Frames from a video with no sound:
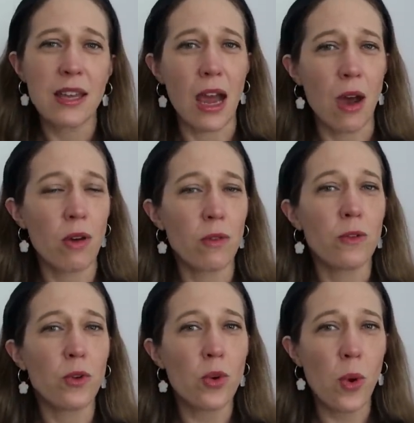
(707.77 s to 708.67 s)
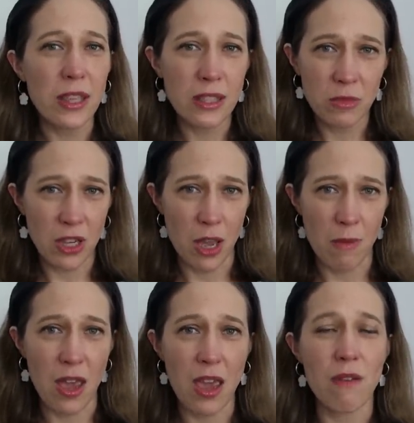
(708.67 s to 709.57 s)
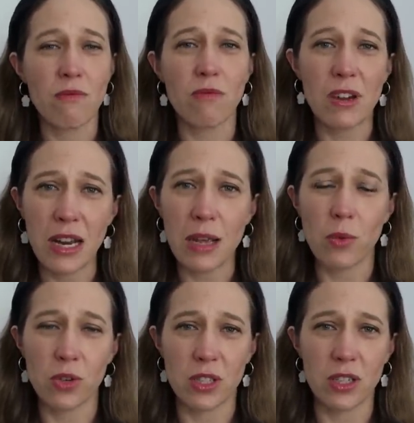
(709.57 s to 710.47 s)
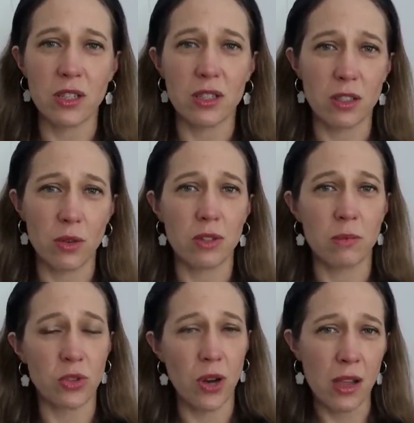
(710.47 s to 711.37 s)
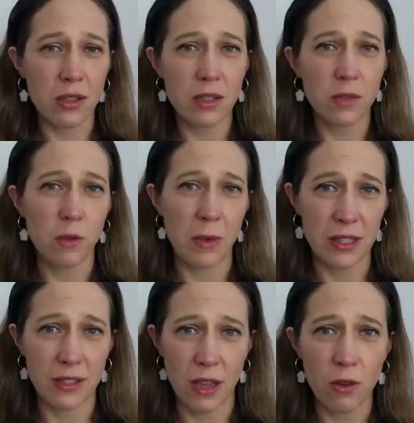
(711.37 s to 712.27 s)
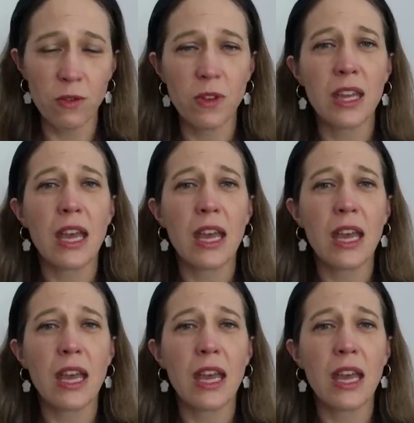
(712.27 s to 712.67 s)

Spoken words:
Now, for quite some time, I have really wanted to sew some trousers for myself.